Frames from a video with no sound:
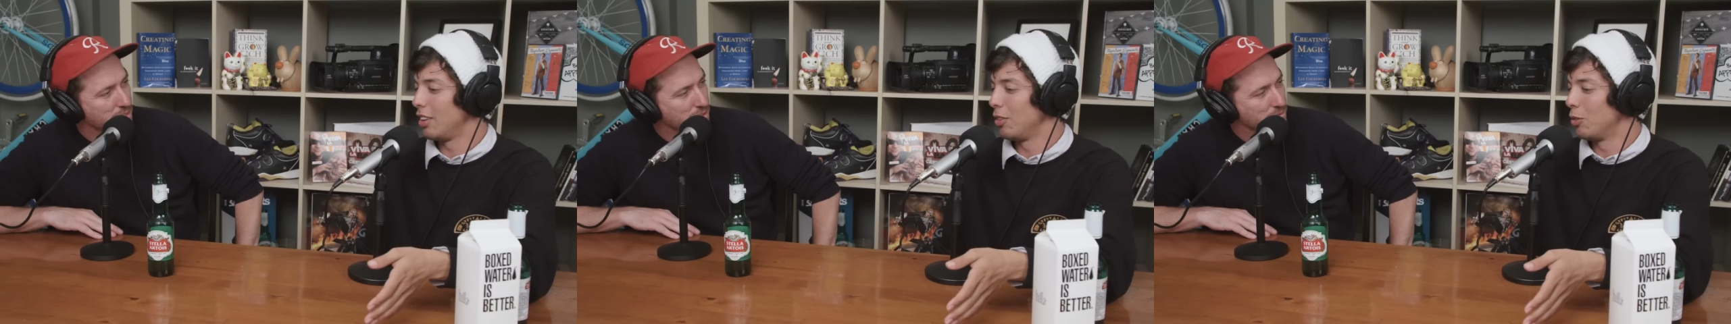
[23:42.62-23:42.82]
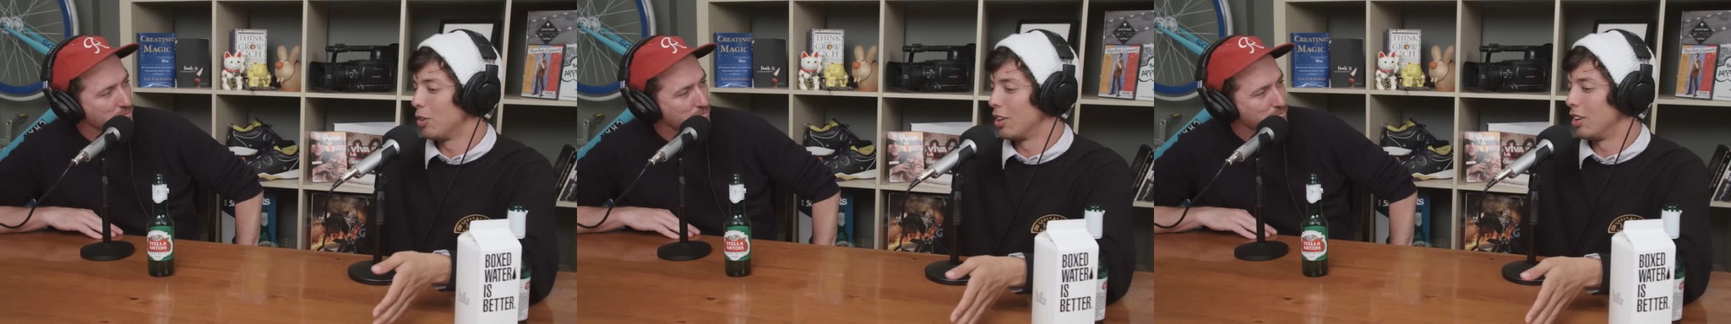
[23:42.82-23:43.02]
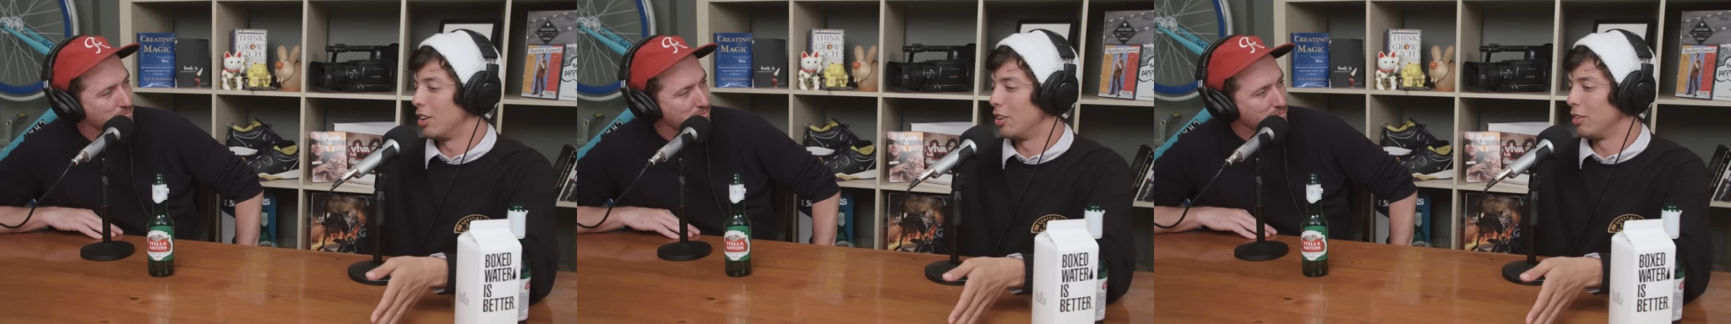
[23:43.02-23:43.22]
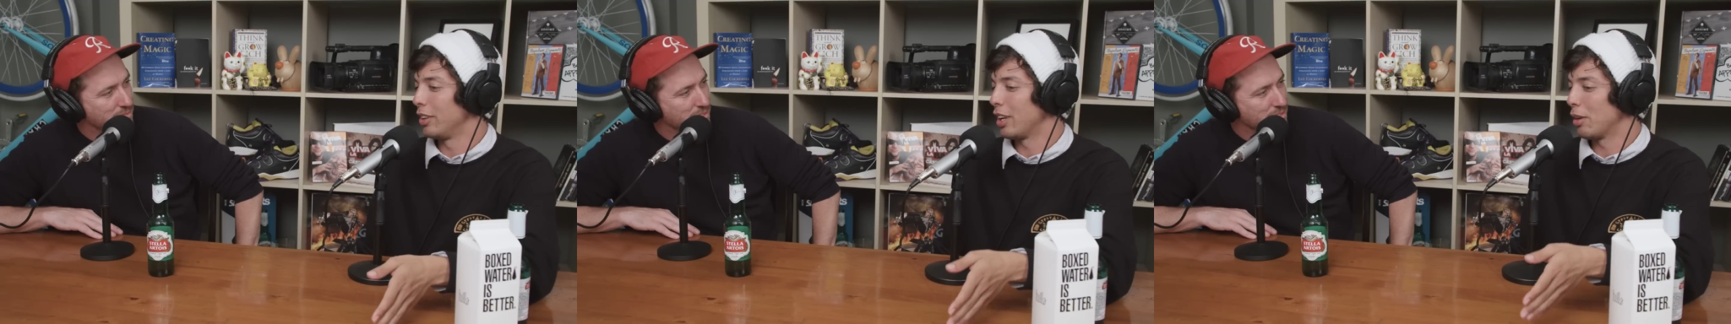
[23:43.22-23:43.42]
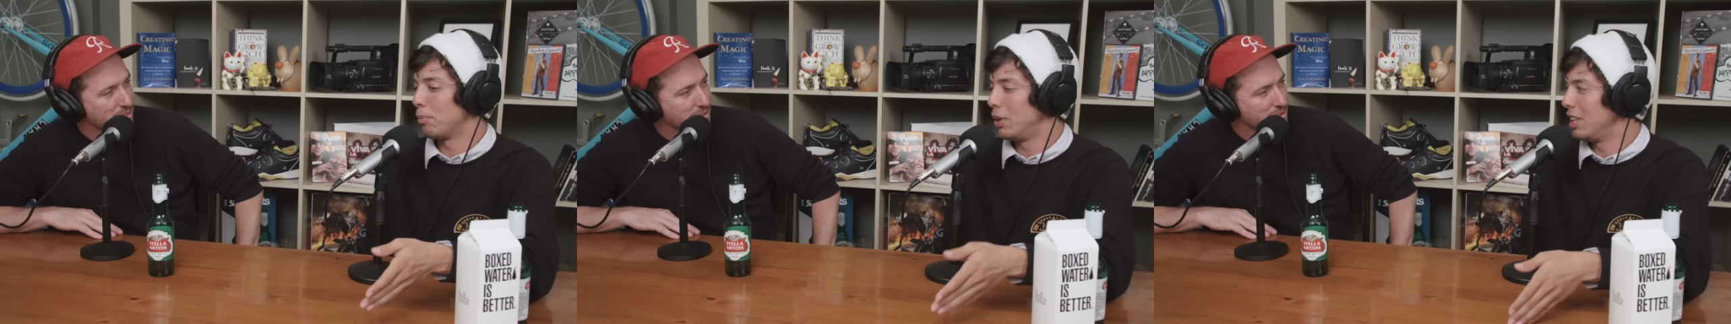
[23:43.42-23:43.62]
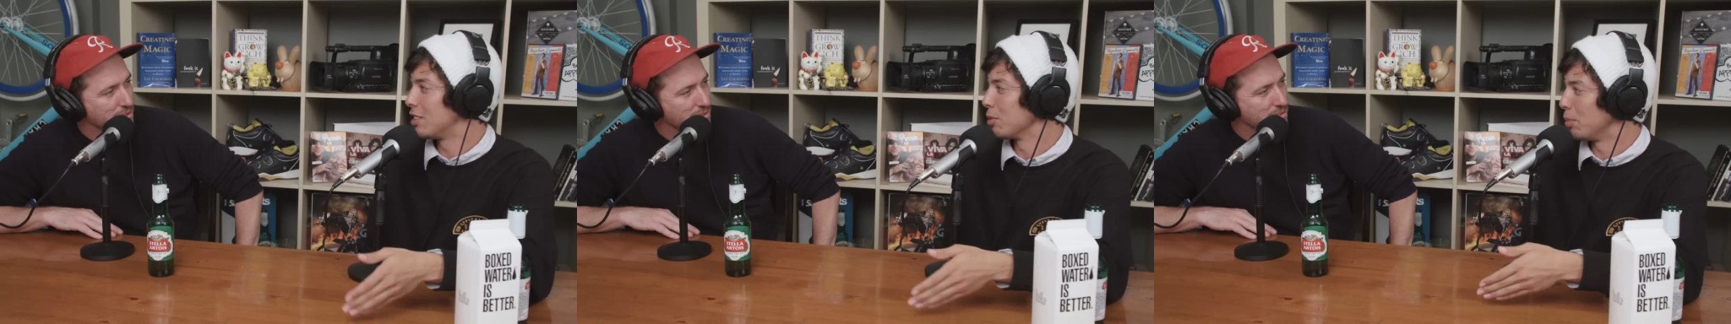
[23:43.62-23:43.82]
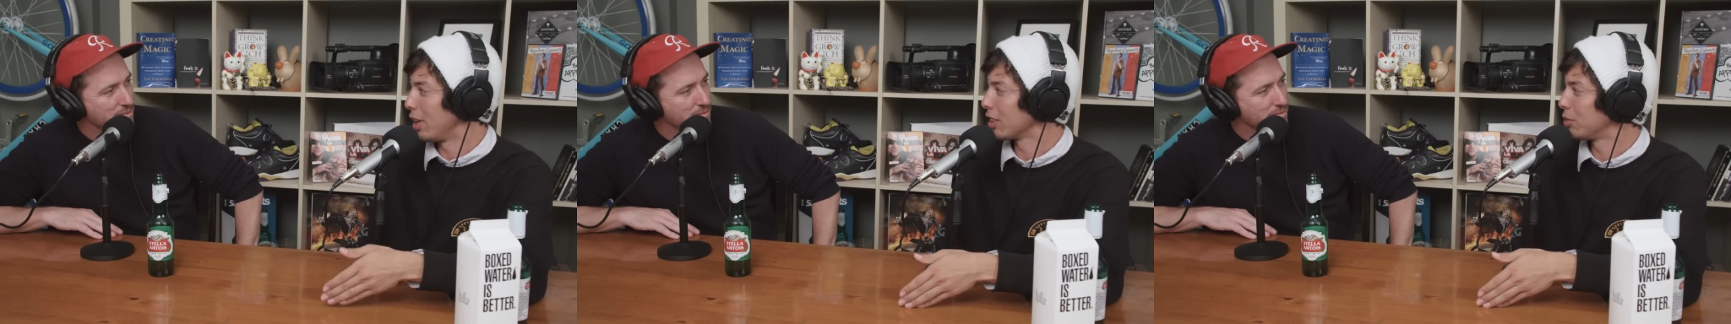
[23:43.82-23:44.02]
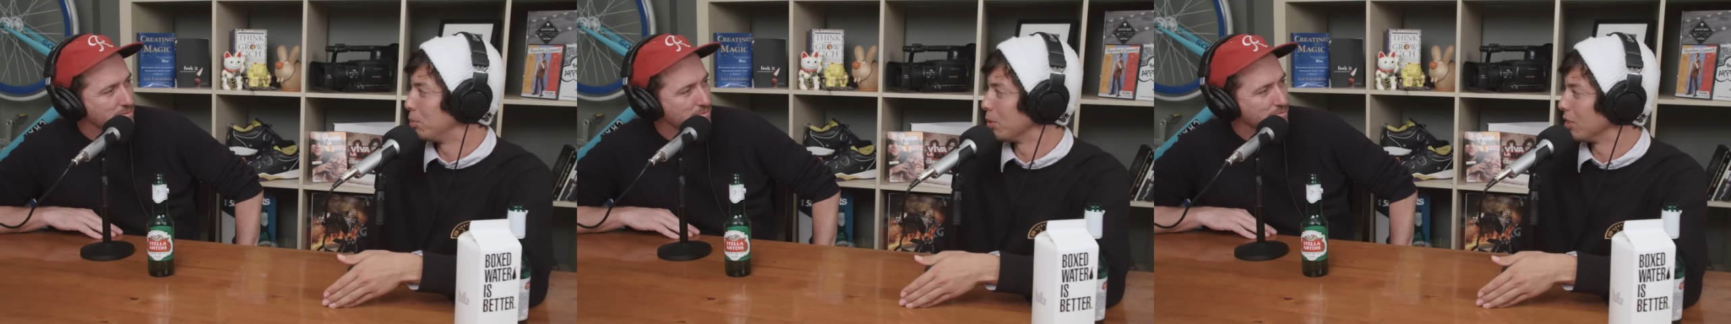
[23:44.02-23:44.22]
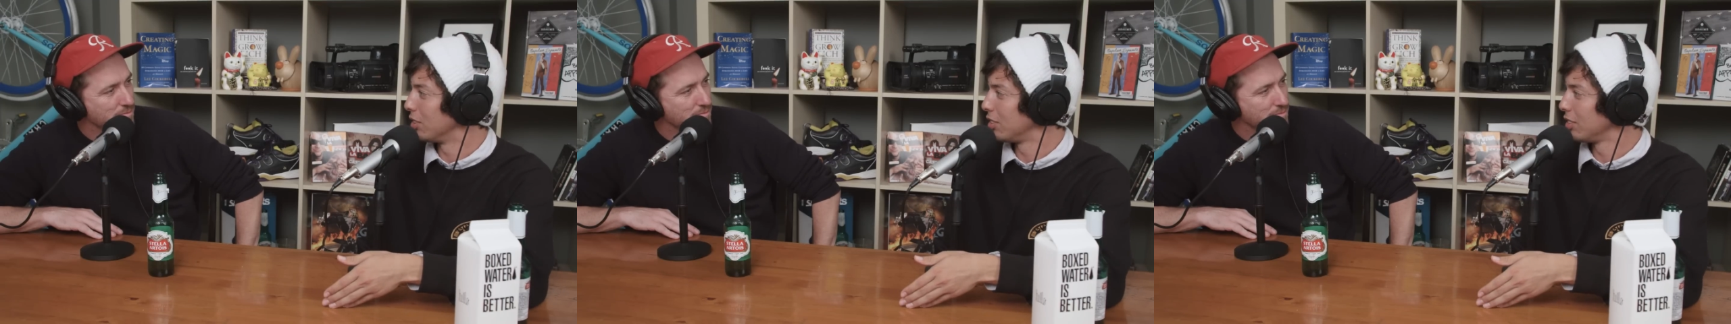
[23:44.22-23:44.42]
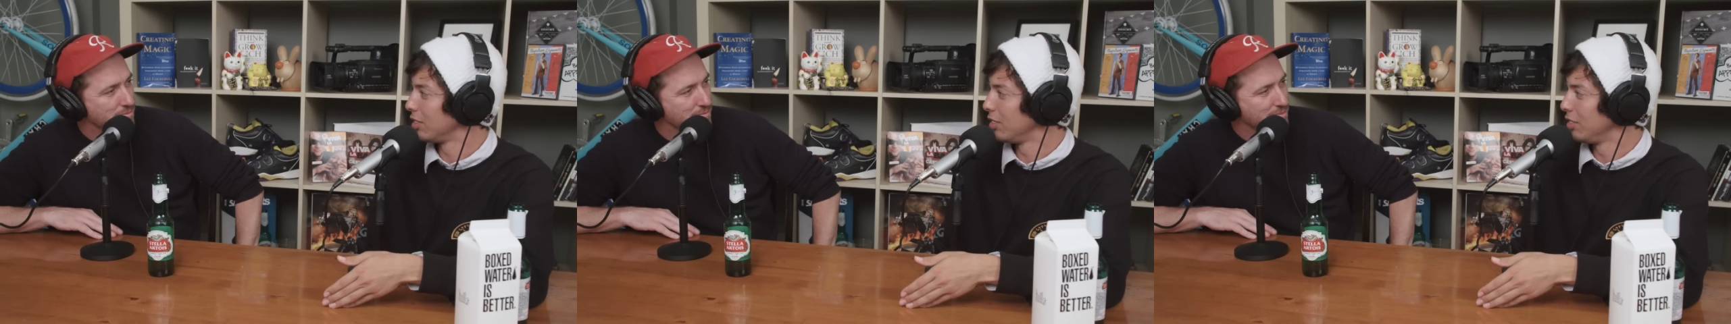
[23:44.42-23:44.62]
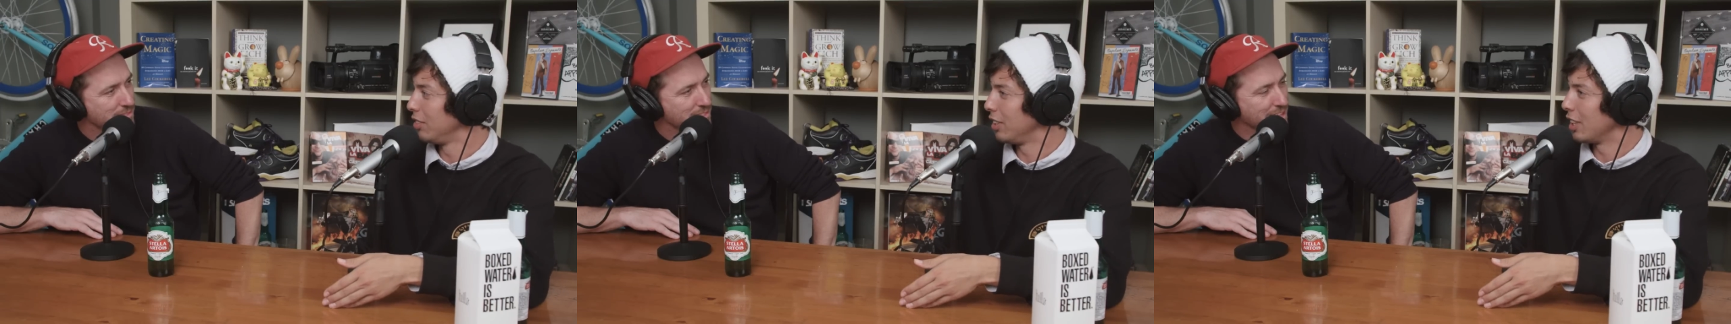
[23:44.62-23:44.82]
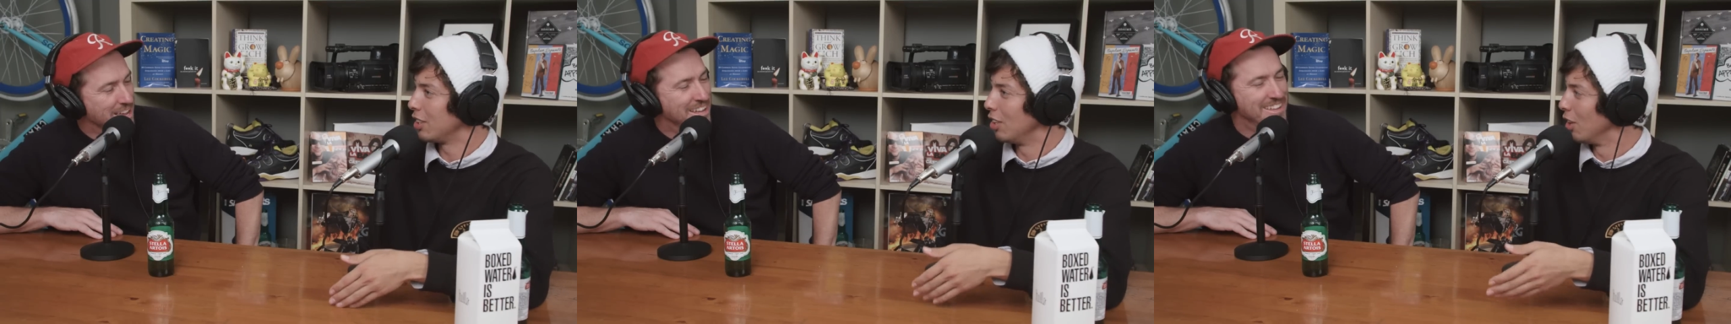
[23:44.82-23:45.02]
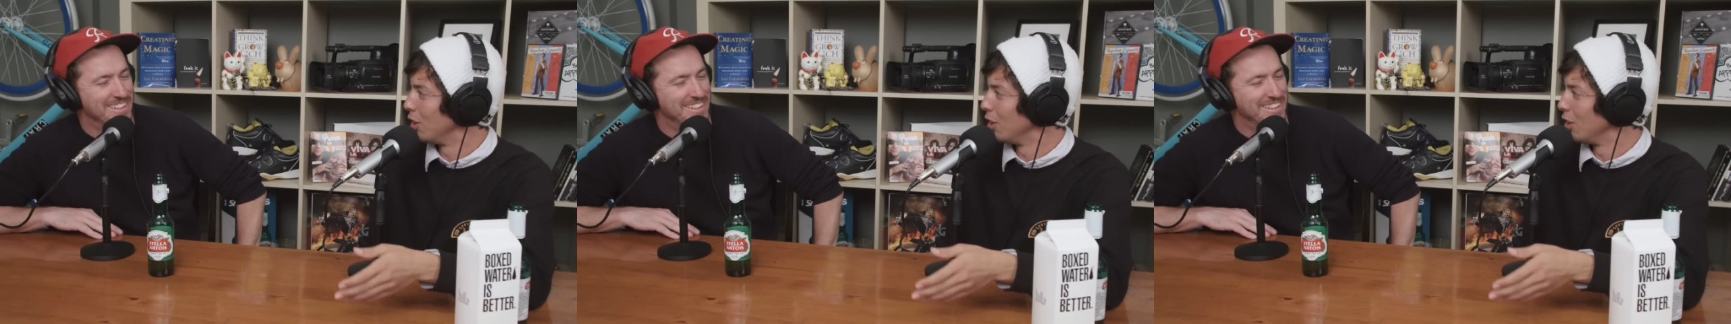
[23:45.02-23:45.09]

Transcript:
Speaker 1: were like pizza box boards. Like,